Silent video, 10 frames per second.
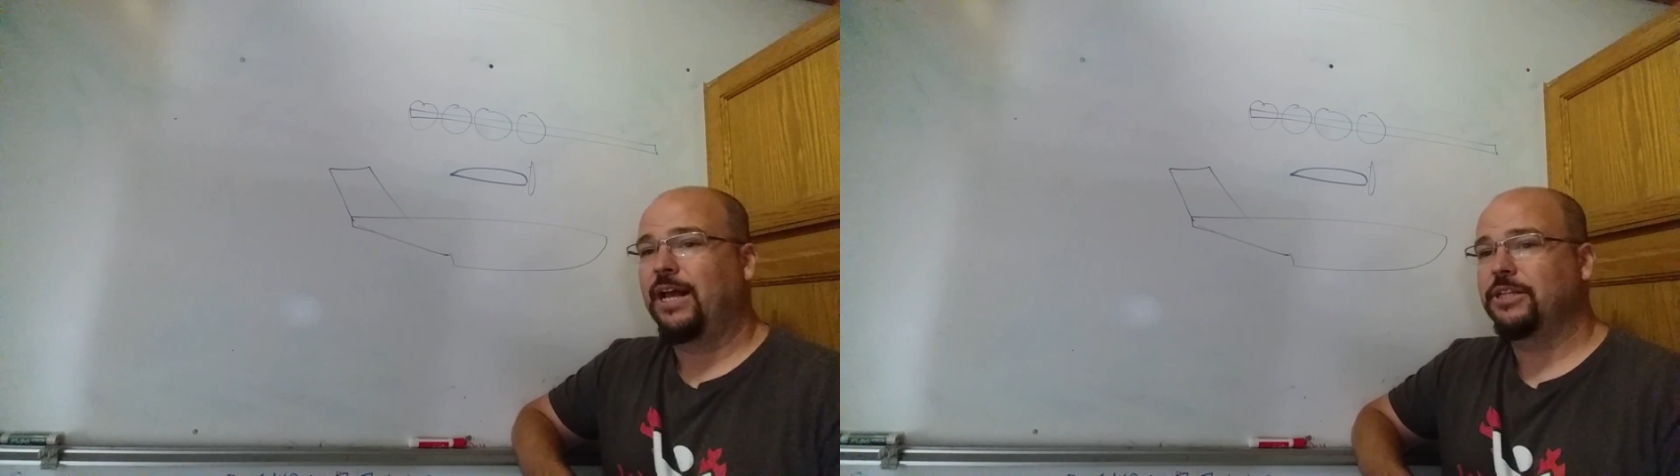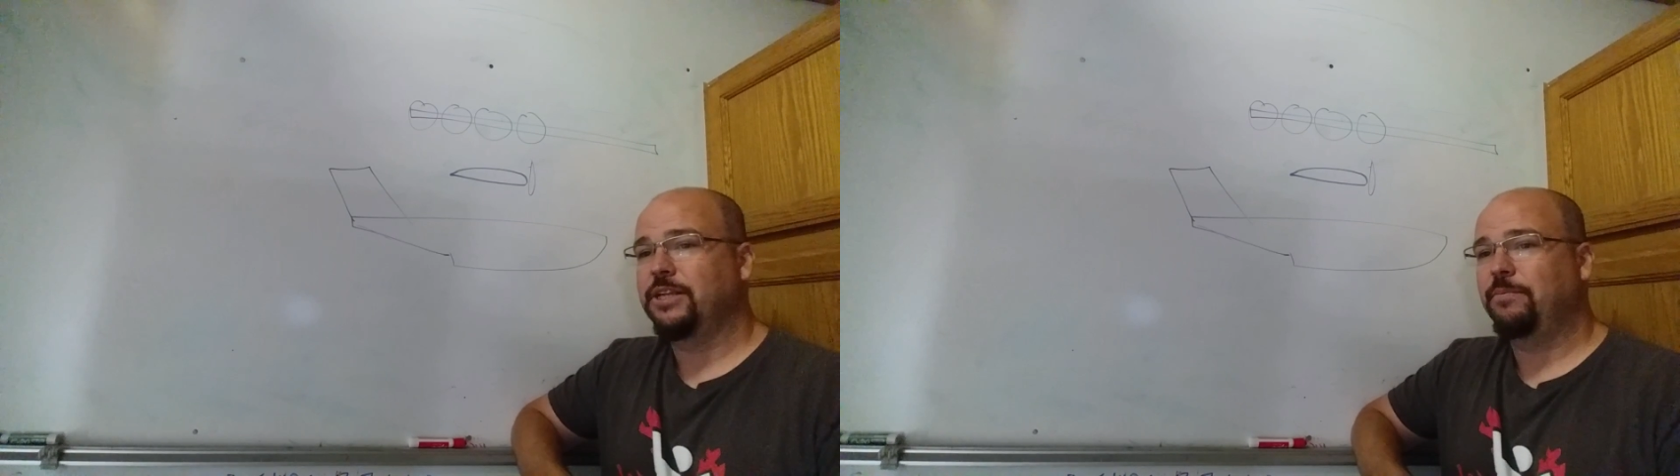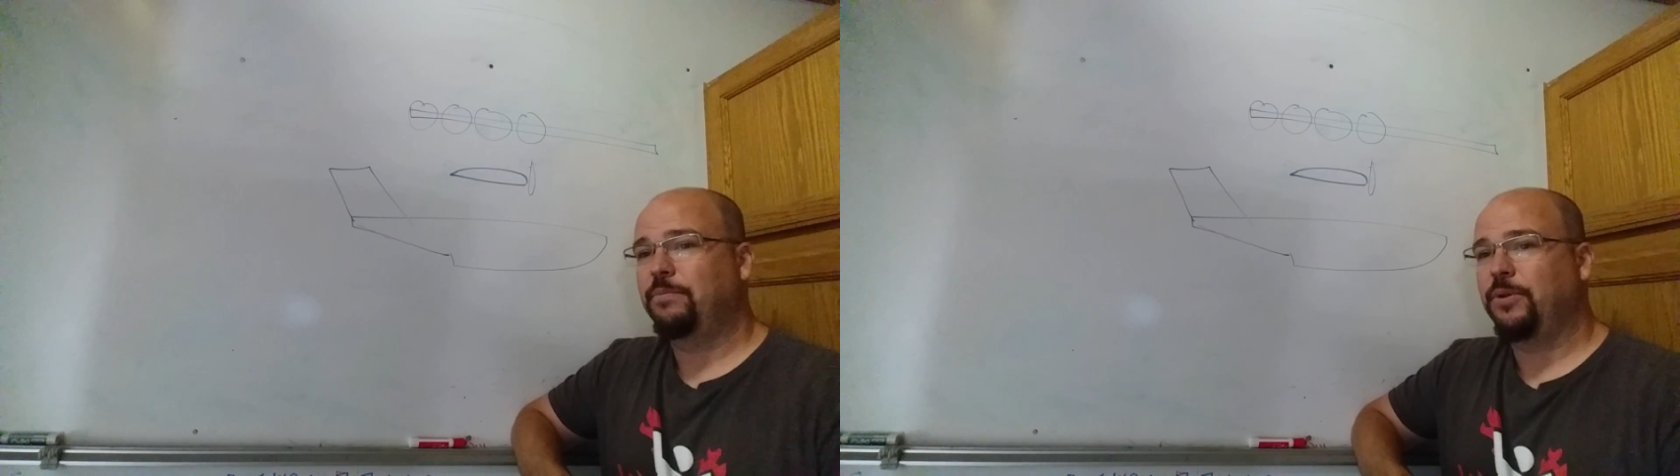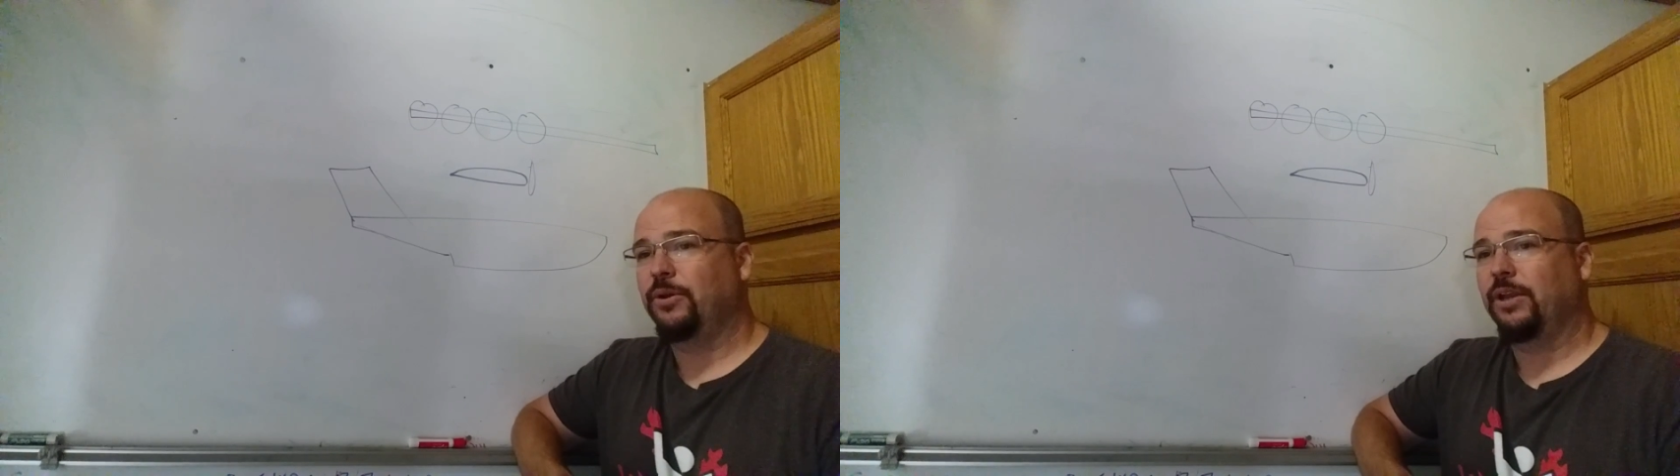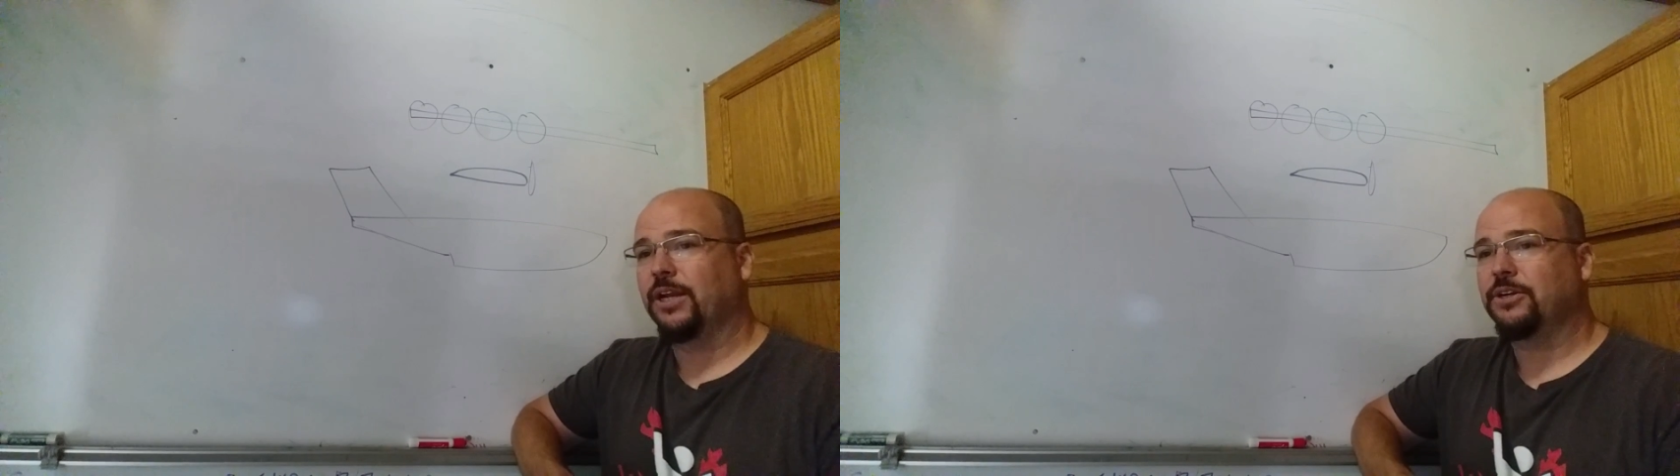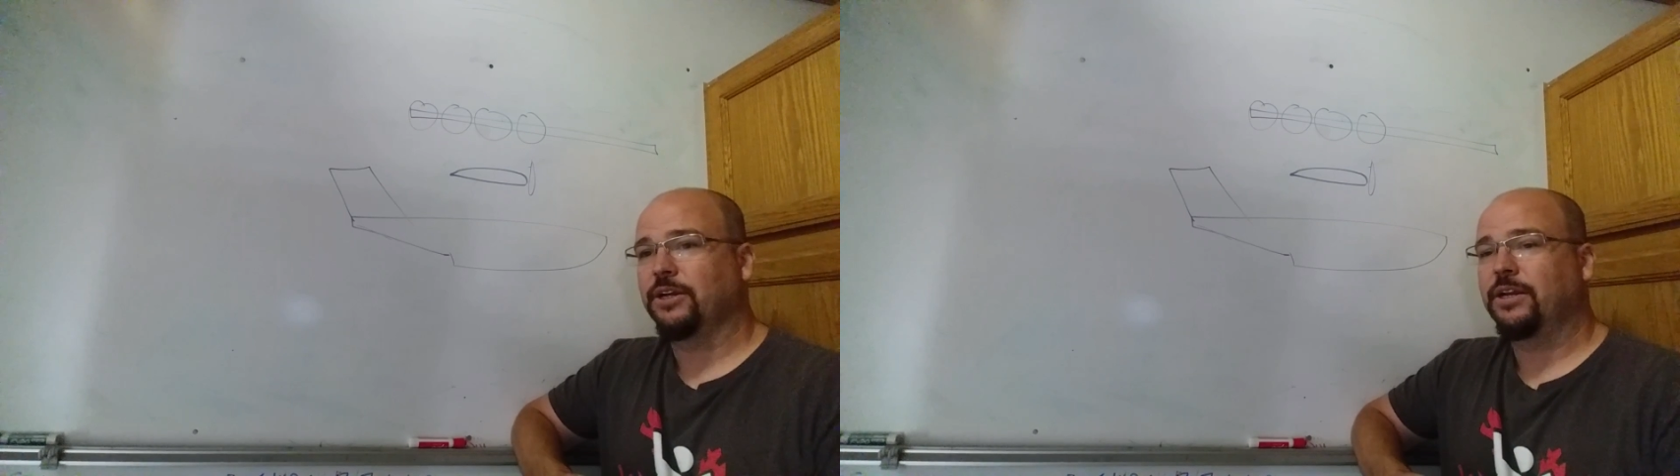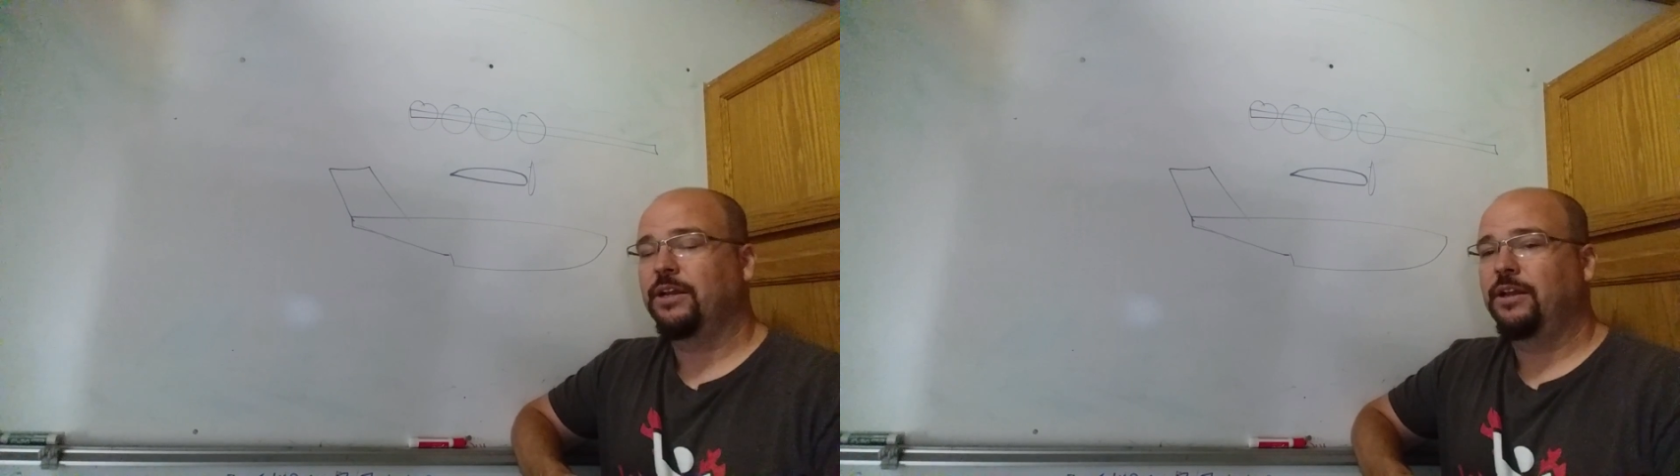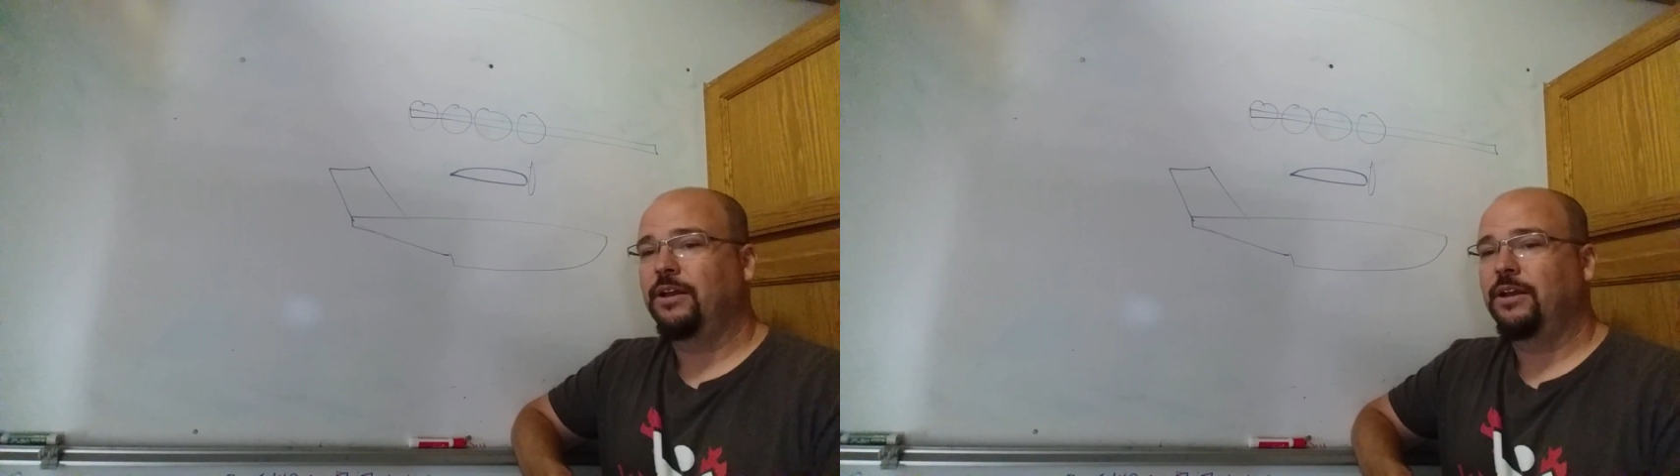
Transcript: as a pure electric